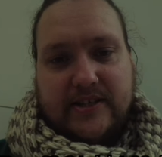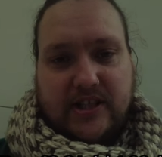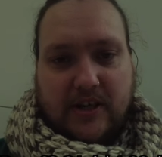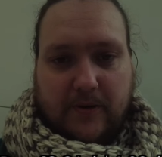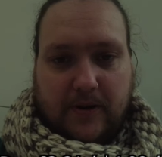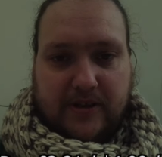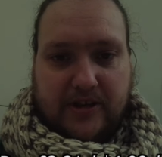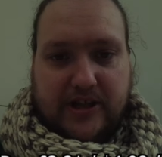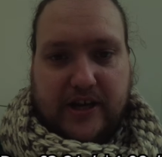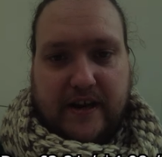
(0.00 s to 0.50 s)
So
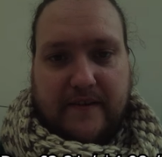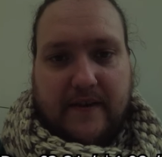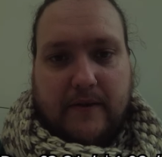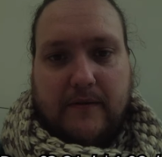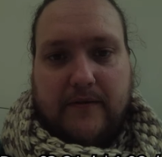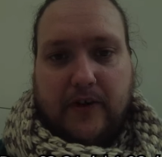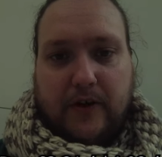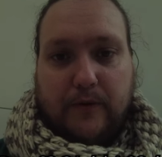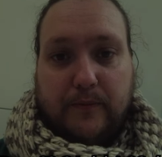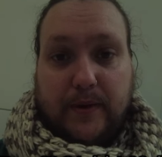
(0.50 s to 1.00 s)
I'll share that
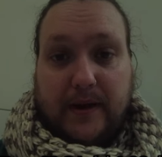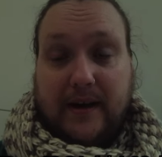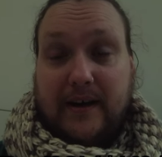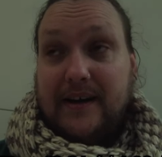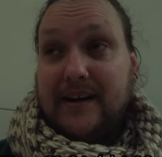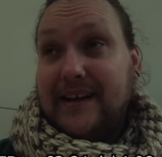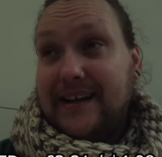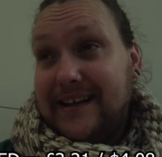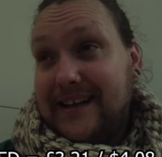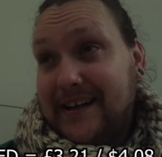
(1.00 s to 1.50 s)
with you, but
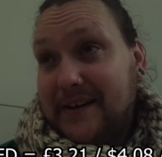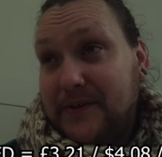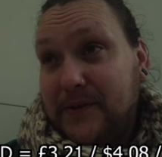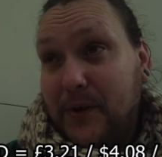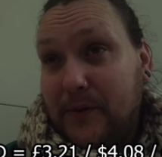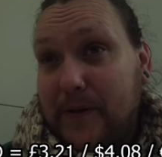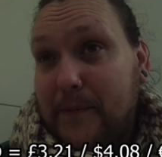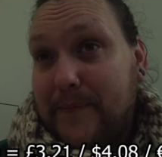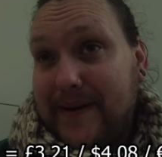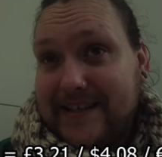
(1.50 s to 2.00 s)

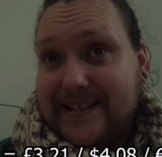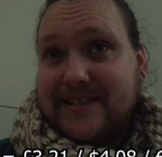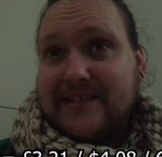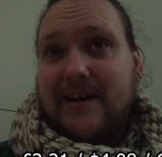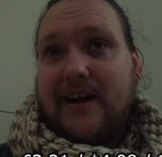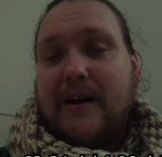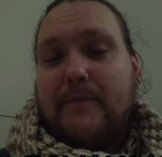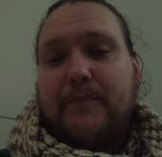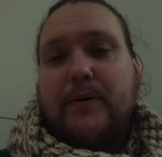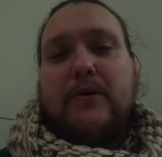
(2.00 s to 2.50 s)
not the best
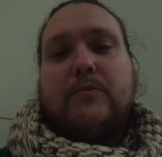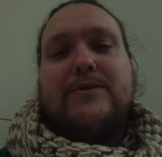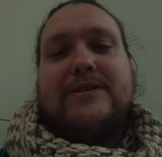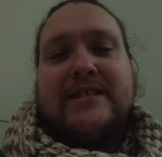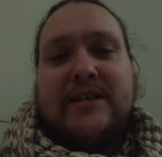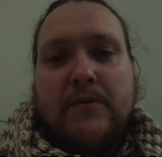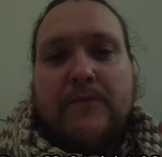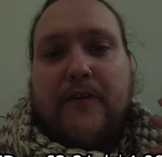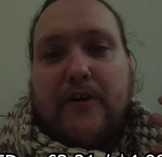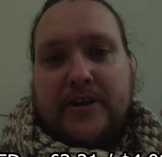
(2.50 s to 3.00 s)
start, but we're
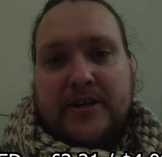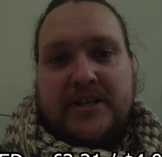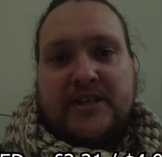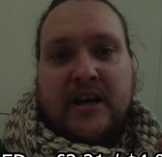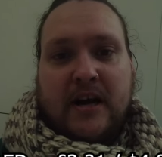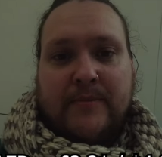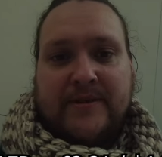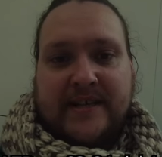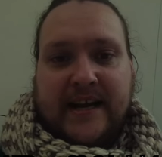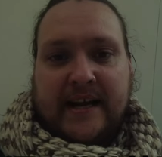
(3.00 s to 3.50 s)
still very
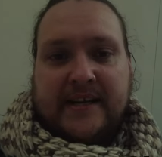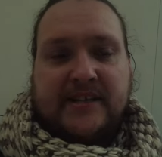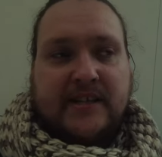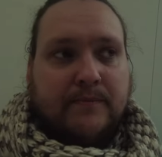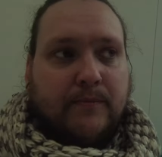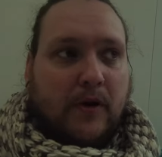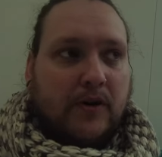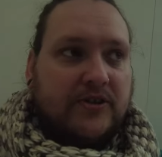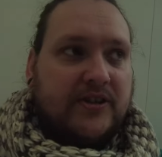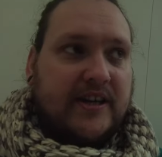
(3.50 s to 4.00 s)
determined to get into
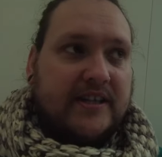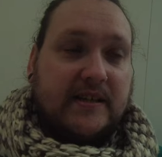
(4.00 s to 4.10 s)
the mosque.